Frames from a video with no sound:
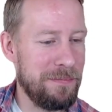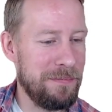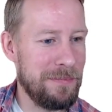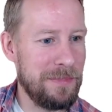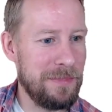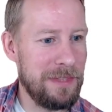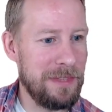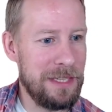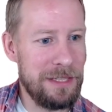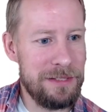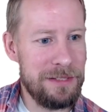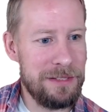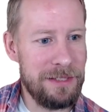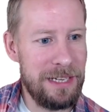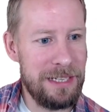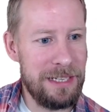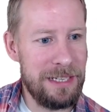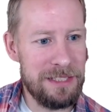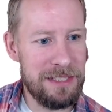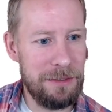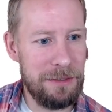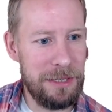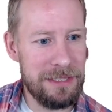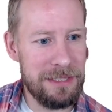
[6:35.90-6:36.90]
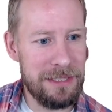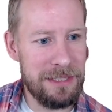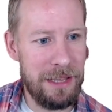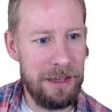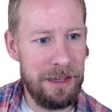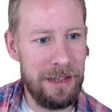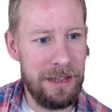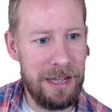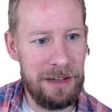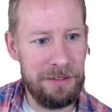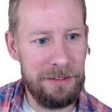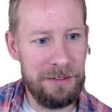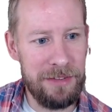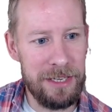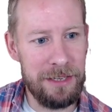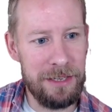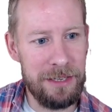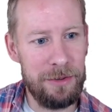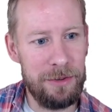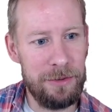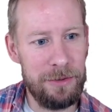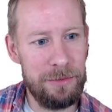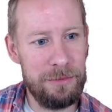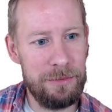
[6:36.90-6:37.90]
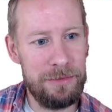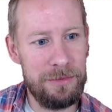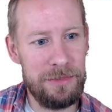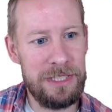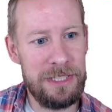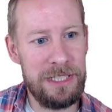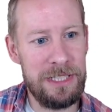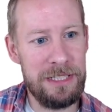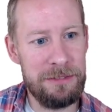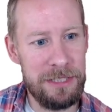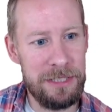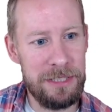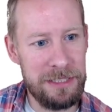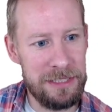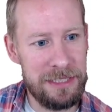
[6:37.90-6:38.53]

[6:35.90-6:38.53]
So yeah, so it's like, have I got decreased